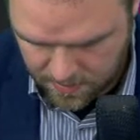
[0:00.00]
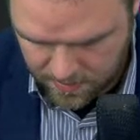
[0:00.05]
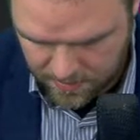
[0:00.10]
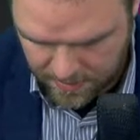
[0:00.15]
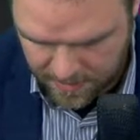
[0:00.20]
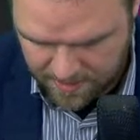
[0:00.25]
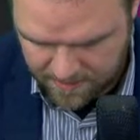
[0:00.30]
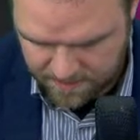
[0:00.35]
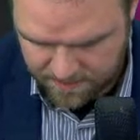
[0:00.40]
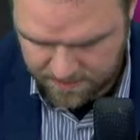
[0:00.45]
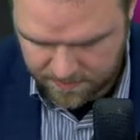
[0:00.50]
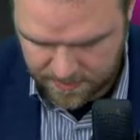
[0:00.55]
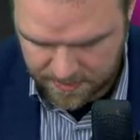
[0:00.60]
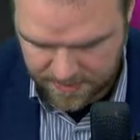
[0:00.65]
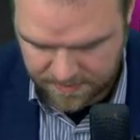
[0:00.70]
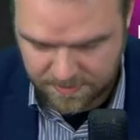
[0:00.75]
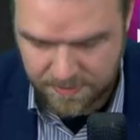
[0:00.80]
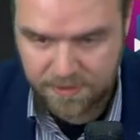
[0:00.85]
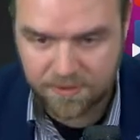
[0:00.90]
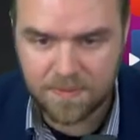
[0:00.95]
Okay,
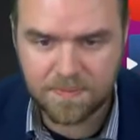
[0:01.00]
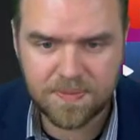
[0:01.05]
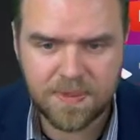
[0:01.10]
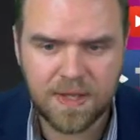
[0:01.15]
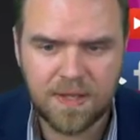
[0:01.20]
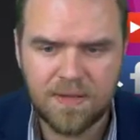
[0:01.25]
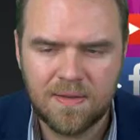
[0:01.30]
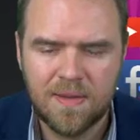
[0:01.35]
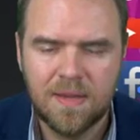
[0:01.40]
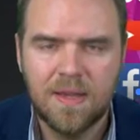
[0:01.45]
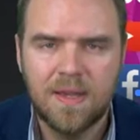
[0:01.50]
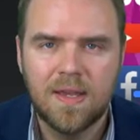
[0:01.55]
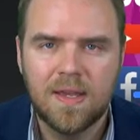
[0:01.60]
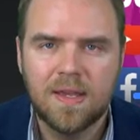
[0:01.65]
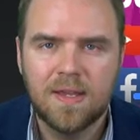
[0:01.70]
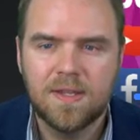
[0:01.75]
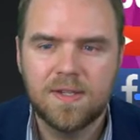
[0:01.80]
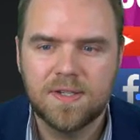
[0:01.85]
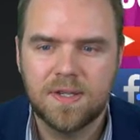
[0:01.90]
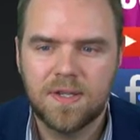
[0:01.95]
there's my script done.
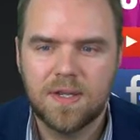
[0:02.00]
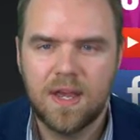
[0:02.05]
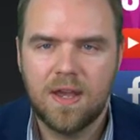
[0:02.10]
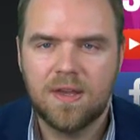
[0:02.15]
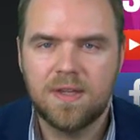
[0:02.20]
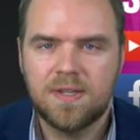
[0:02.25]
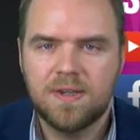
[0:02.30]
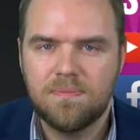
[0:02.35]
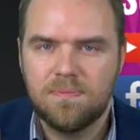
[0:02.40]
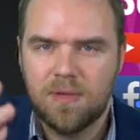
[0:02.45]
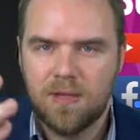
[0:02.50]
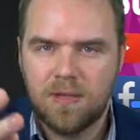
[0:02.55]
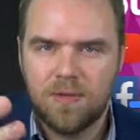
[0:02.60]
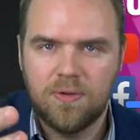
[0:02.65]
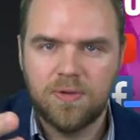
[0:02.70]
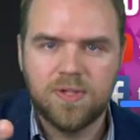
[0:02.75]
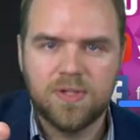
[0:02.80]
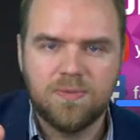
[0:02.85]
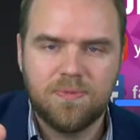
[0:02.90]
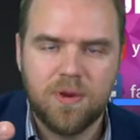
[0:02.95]
So now I simply
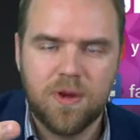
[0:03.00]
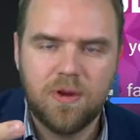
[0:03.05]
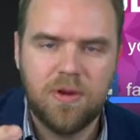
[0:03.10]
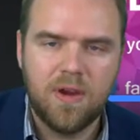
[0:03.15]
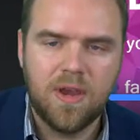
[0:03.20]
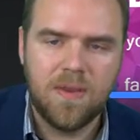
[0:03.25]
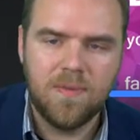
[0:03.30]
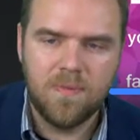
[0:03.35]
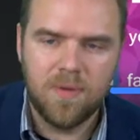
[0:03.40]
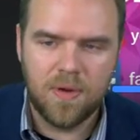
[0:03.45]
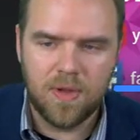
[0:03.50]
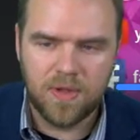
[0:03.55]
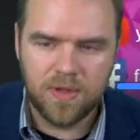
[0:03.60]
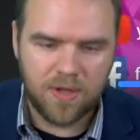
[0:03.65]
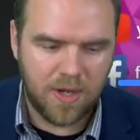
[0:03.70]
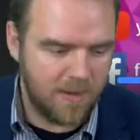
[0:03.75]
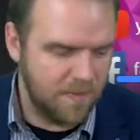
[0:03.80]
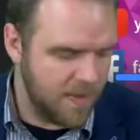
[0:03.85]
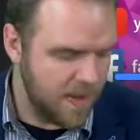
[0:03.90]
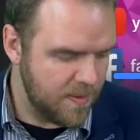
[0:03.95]
launch the program on the
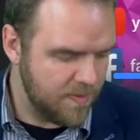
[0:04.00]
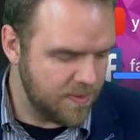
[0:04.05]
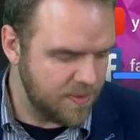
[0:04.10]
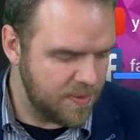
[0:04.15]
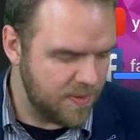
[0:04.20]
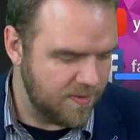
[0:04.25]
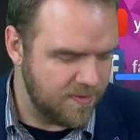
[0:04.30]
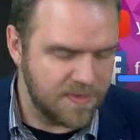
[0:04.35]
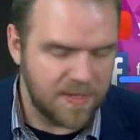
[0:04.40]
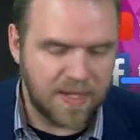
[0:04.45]
iPad, which I've